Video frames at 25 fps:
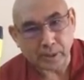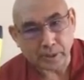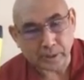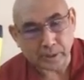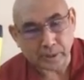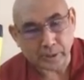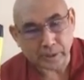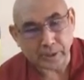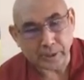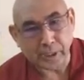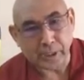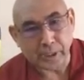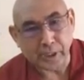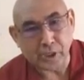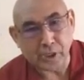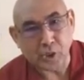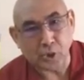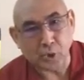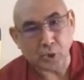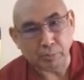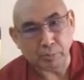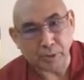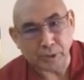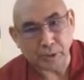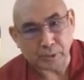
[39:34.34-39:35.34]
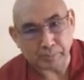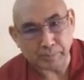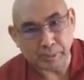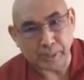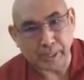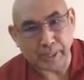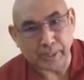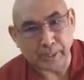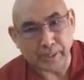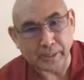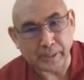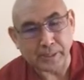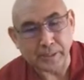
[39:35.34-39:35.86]
reality of this
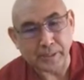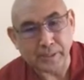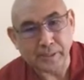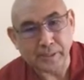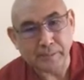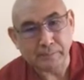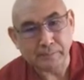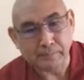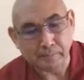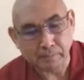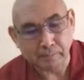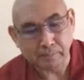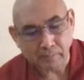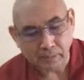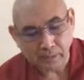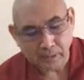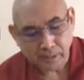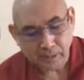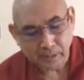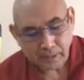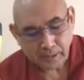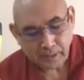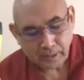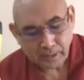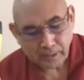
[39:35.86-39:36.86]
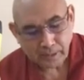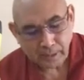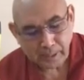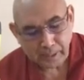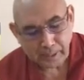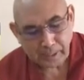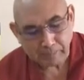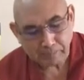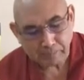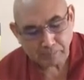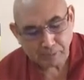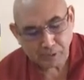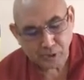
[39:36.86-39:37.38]
pen is
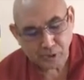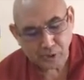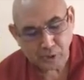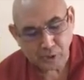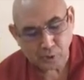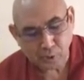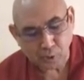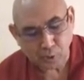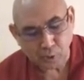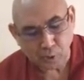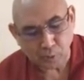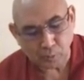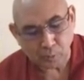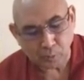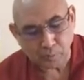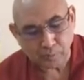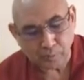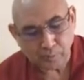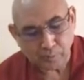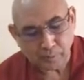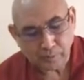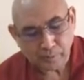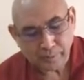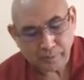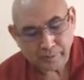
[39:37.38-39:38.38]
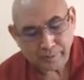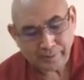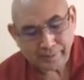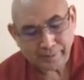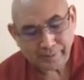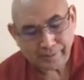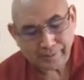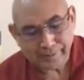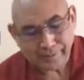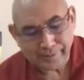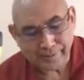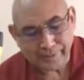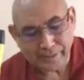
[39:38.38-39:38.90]
empty of
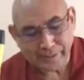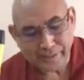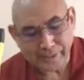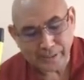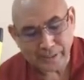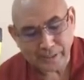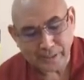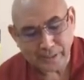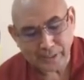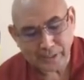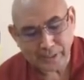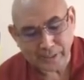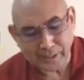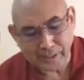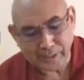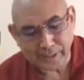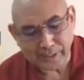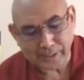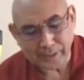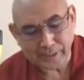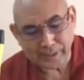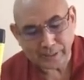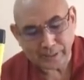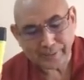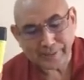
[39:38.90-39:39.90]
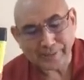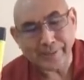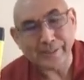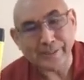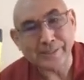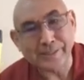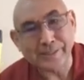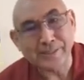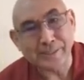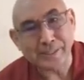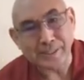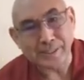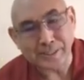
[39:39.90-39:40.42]
essentially
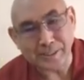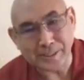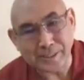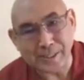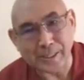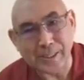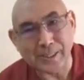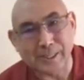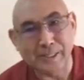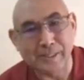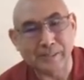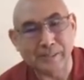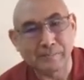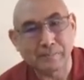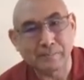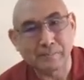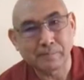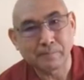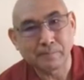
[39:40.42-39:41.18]
existent.